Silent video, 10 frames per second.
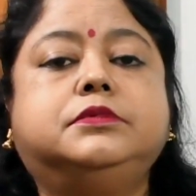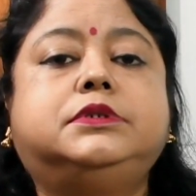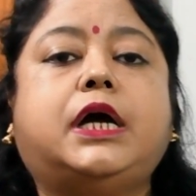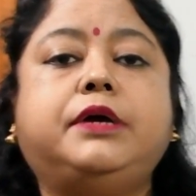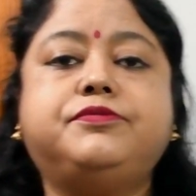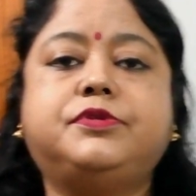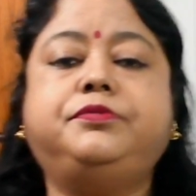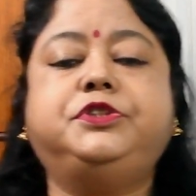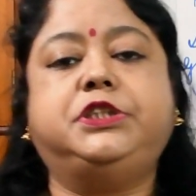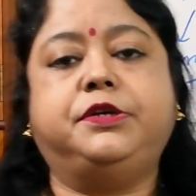types of
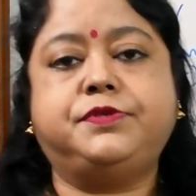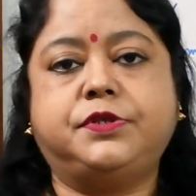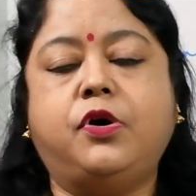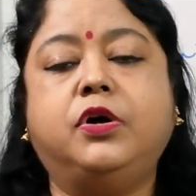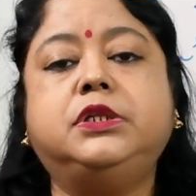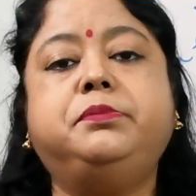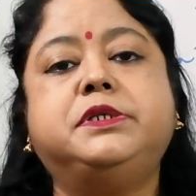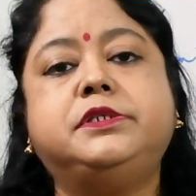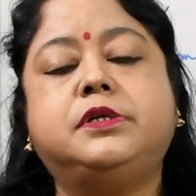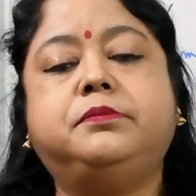shapes on the
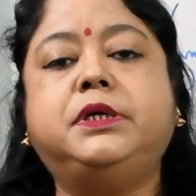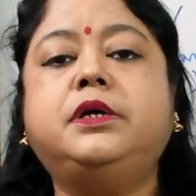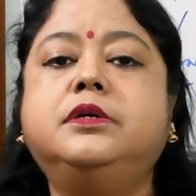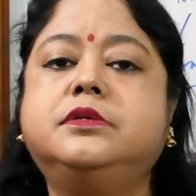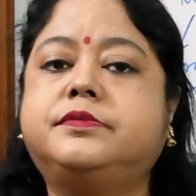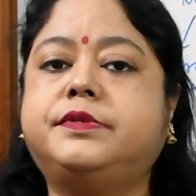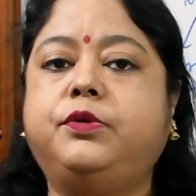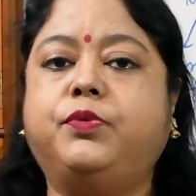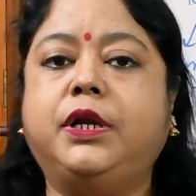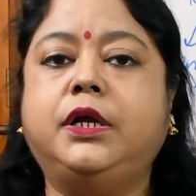basis of the
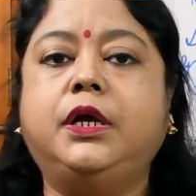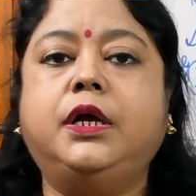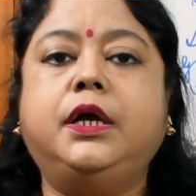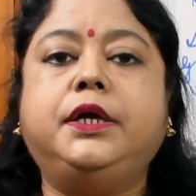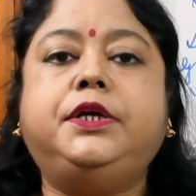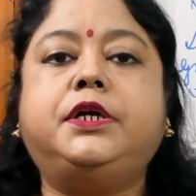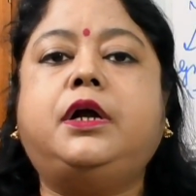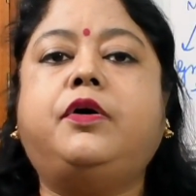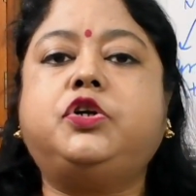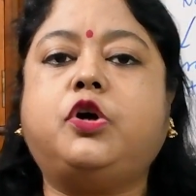cell wall. Here
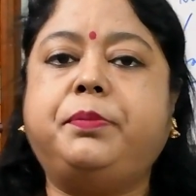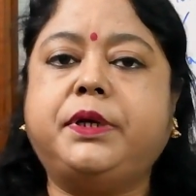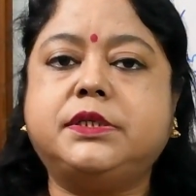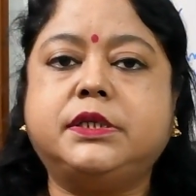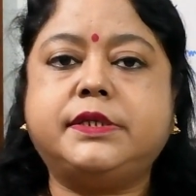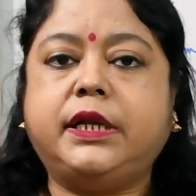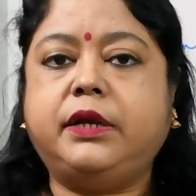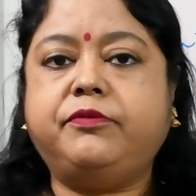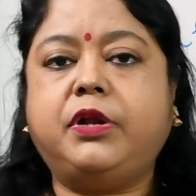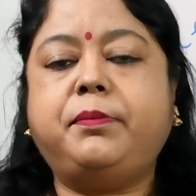our topic is the cell
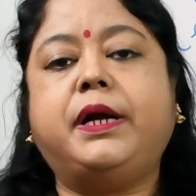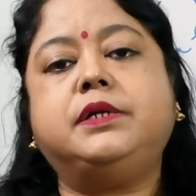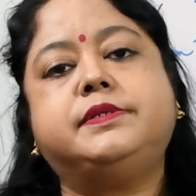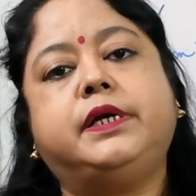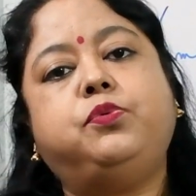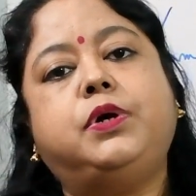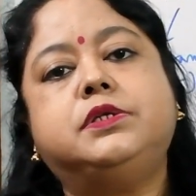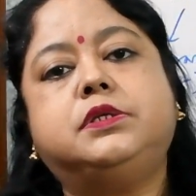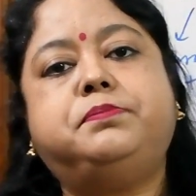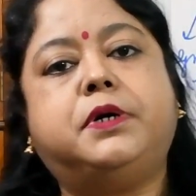envelope, and cell wall
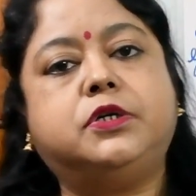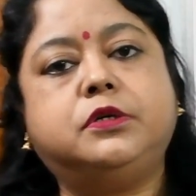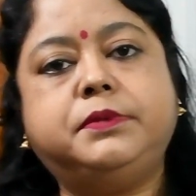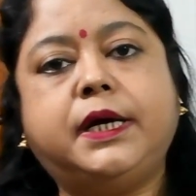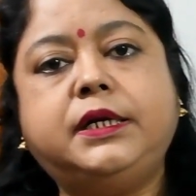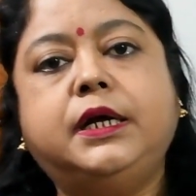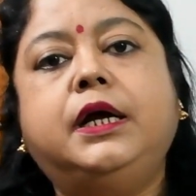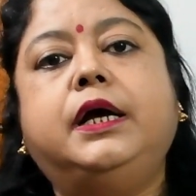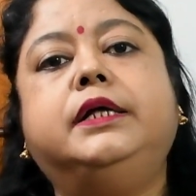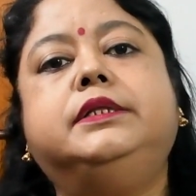is the part of that,
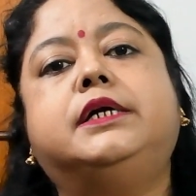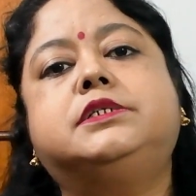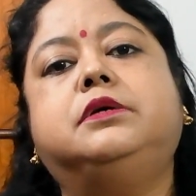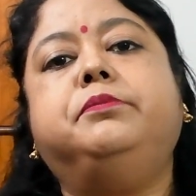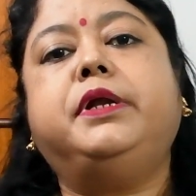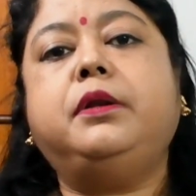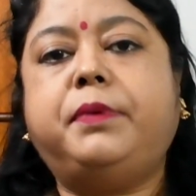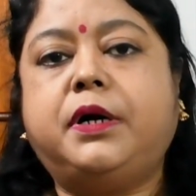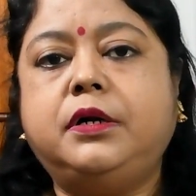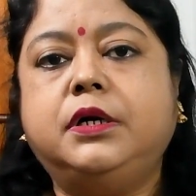and that's the middle
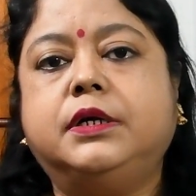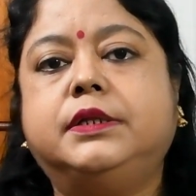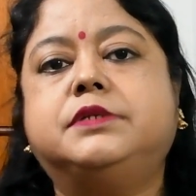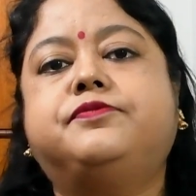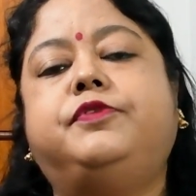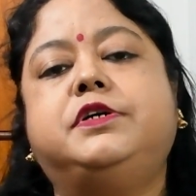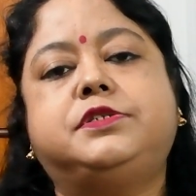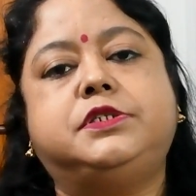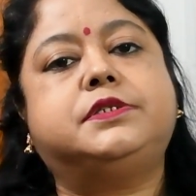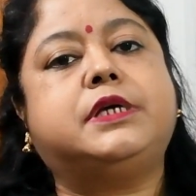part. That's
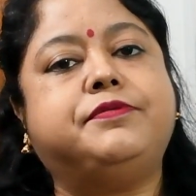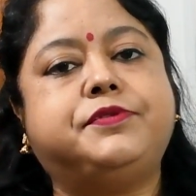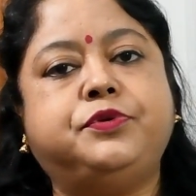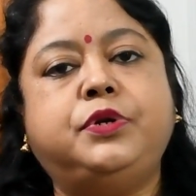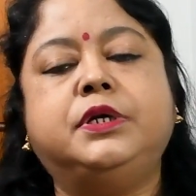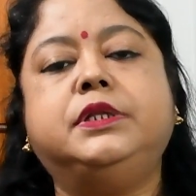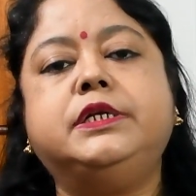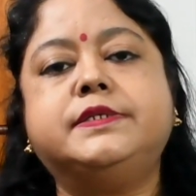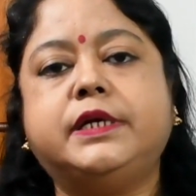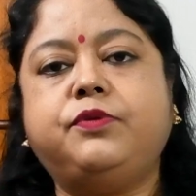first is capsule,
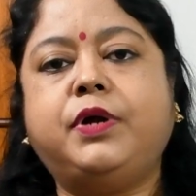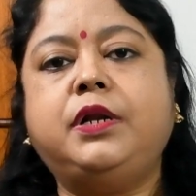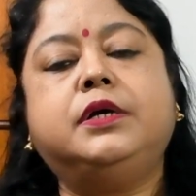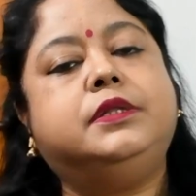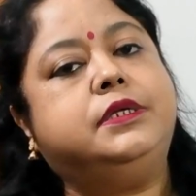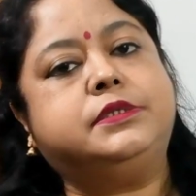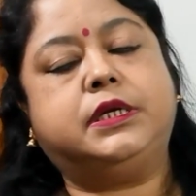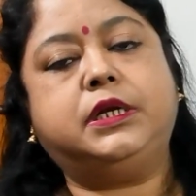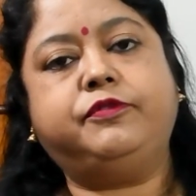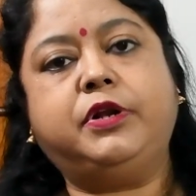then cell wall, then
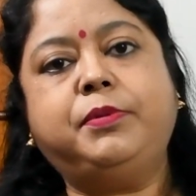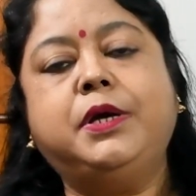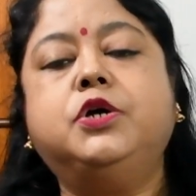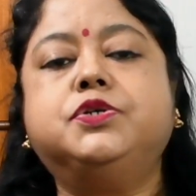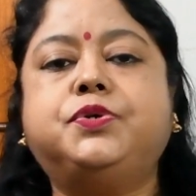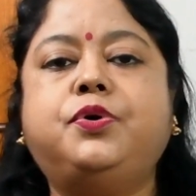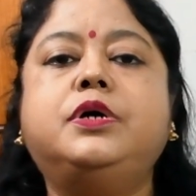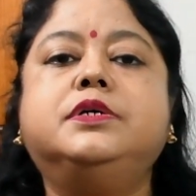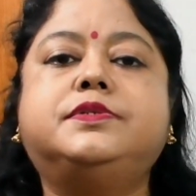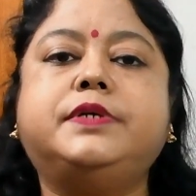cell envelope. So
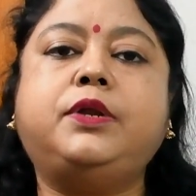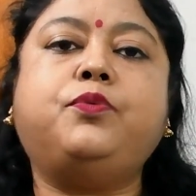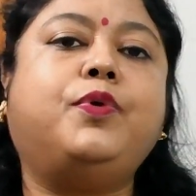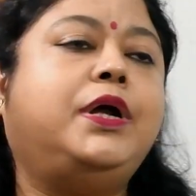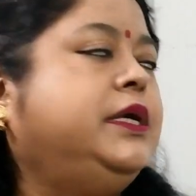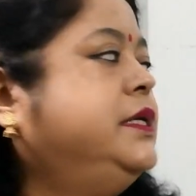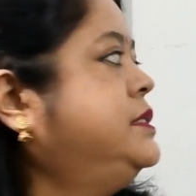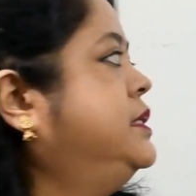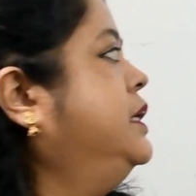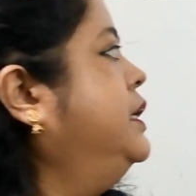cell wall
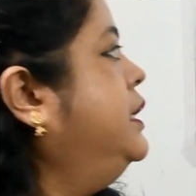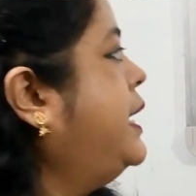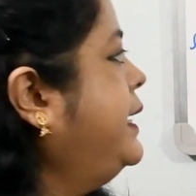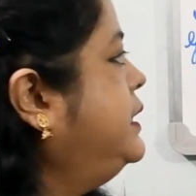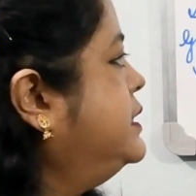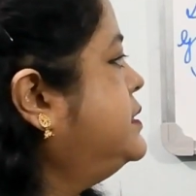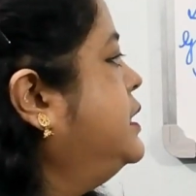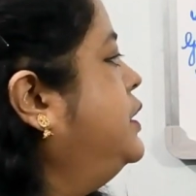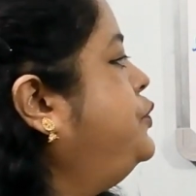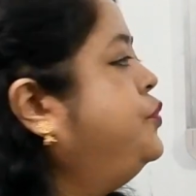is like this
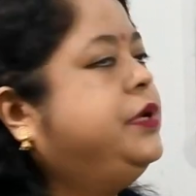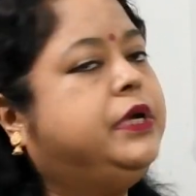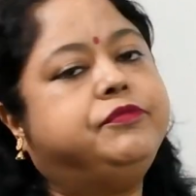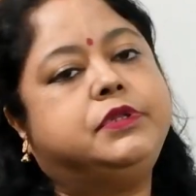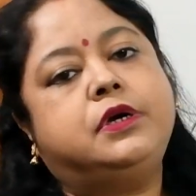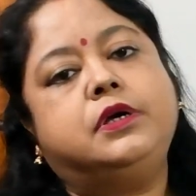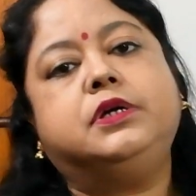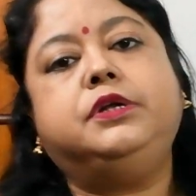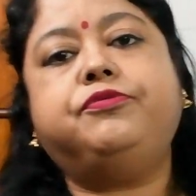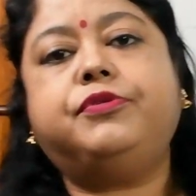to give the
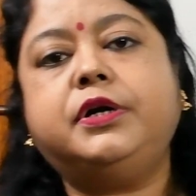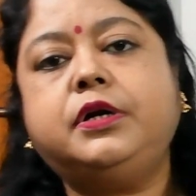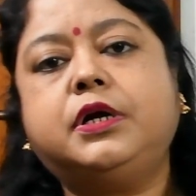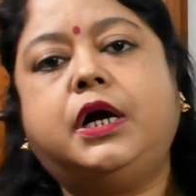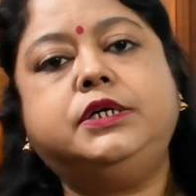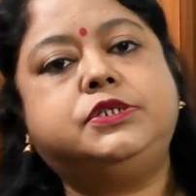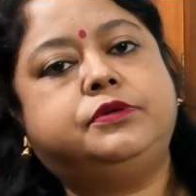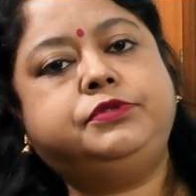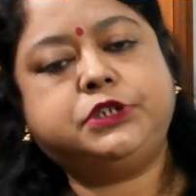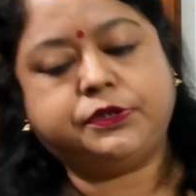different kinds
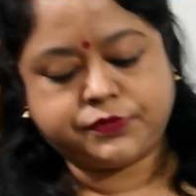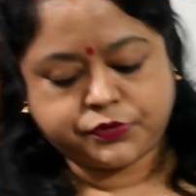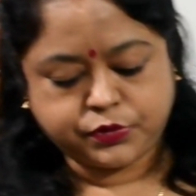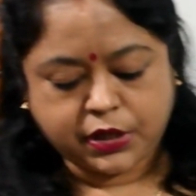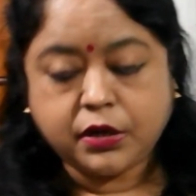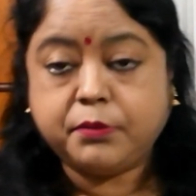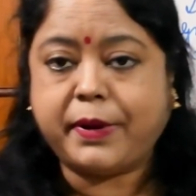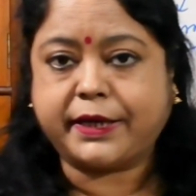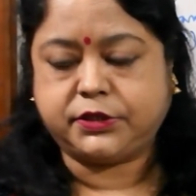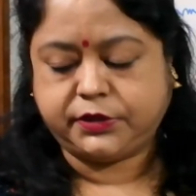of shapes to the
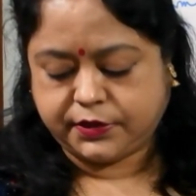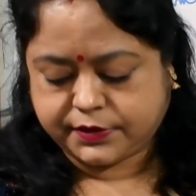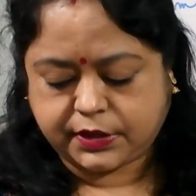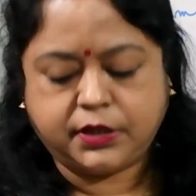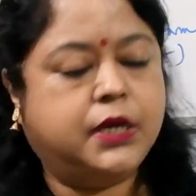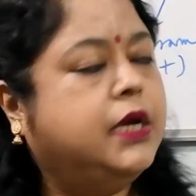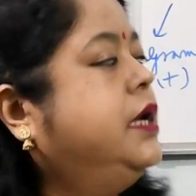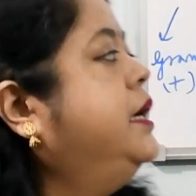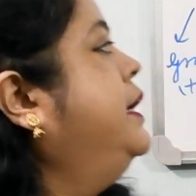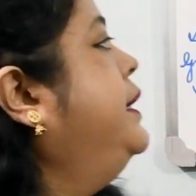bacterial cell.
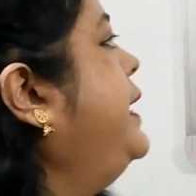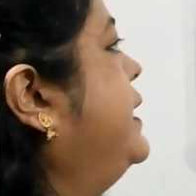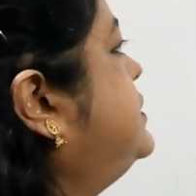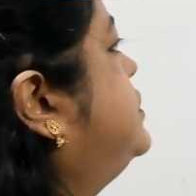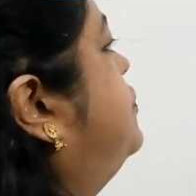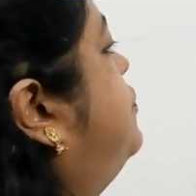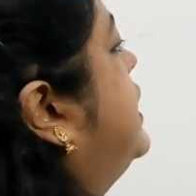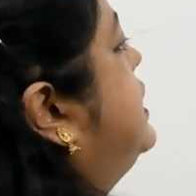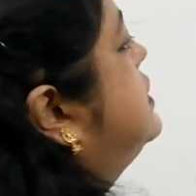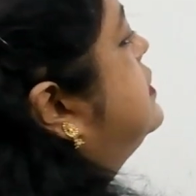Next,
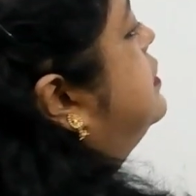what is